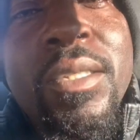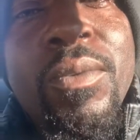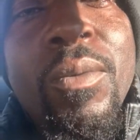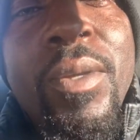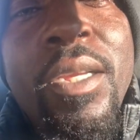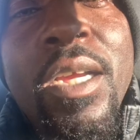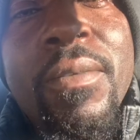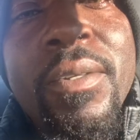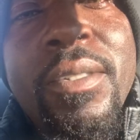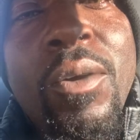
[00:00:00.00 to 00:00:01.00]
where we
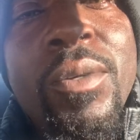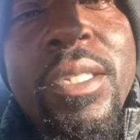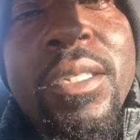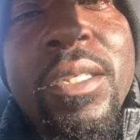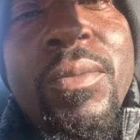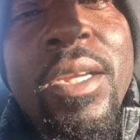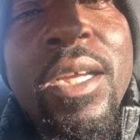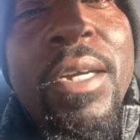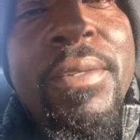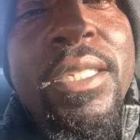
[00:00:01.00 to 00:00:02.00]
never told each other we
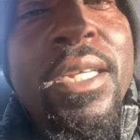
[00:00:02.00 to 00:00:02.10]
loved each